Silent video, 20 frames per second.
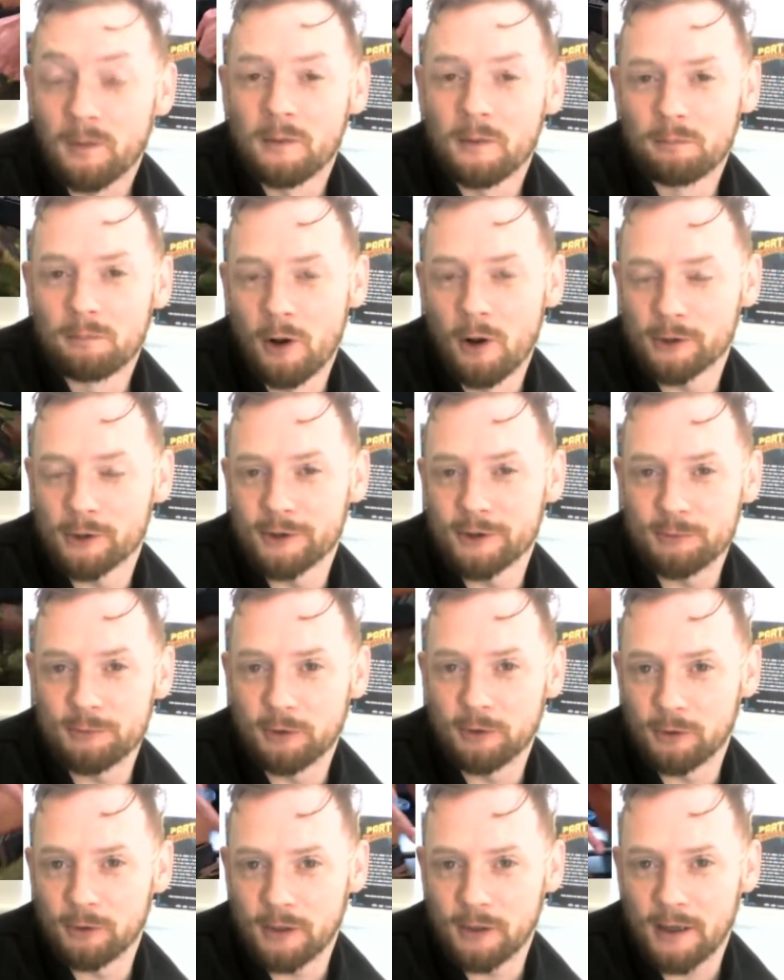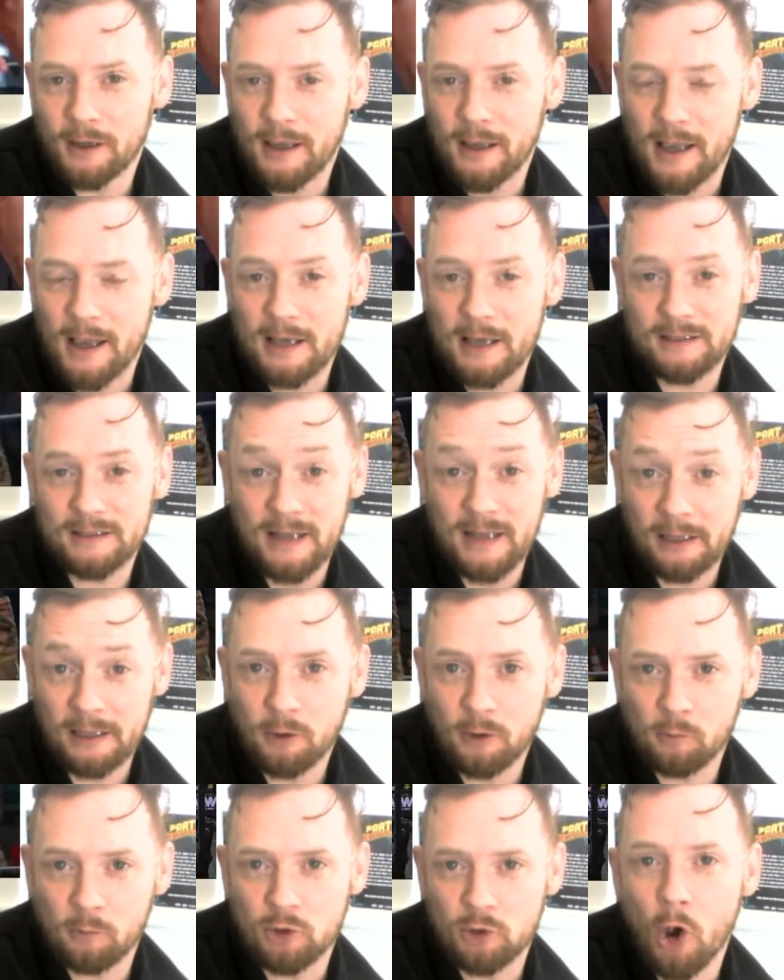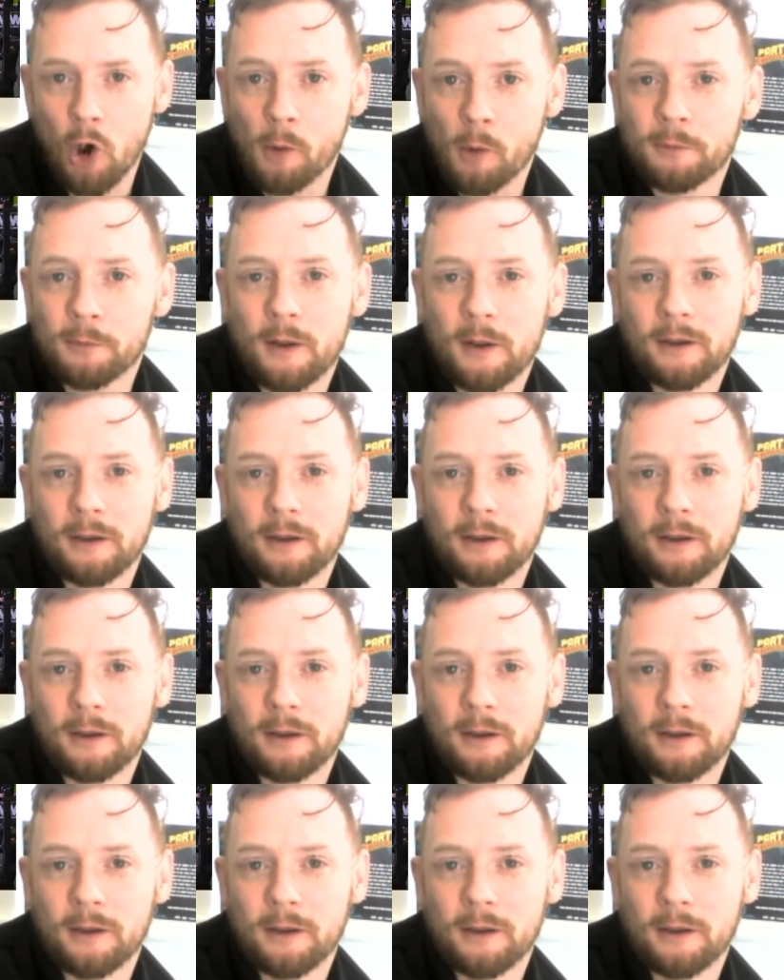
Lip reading: Moxley's been doing a stand-up job